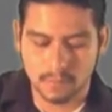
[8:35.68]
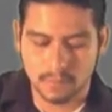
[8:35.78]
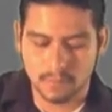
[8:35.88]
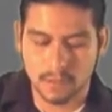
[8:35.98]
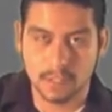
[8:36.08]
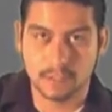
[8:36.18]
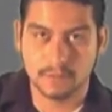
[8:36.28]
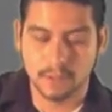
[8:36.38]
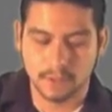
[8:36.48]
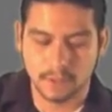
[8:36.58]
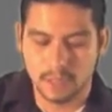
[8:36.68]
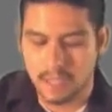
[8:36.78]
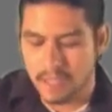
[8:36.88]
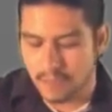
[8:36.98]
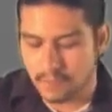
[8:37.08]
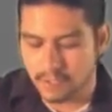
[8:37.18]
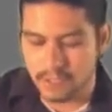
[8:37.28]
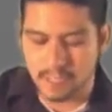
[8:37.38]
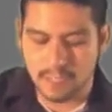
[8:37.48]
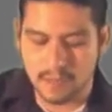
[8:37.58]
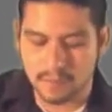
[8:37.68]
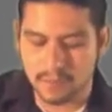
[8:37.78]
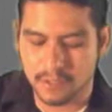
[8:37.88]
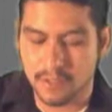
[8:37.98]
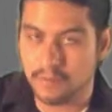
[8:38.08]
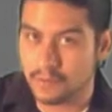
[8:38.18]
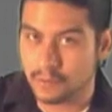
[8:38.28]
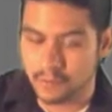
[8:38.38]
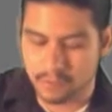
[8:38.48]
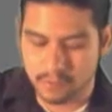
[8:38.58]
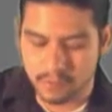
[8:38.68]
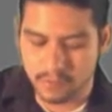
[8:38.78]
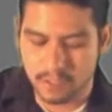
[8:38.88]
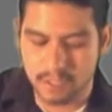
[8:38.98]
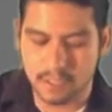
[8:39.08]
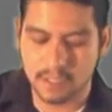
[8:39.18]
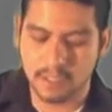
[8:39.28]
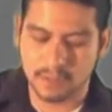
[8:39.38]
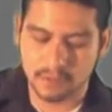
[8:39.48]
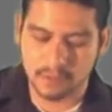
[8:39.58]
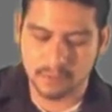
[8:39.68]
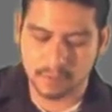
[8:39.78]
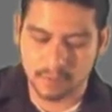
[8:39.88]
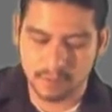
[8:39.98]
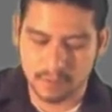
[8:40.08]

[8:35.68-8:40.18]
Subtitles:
with each finger. Once you get that pretty comfortable and smooth, then you can do it at full speed.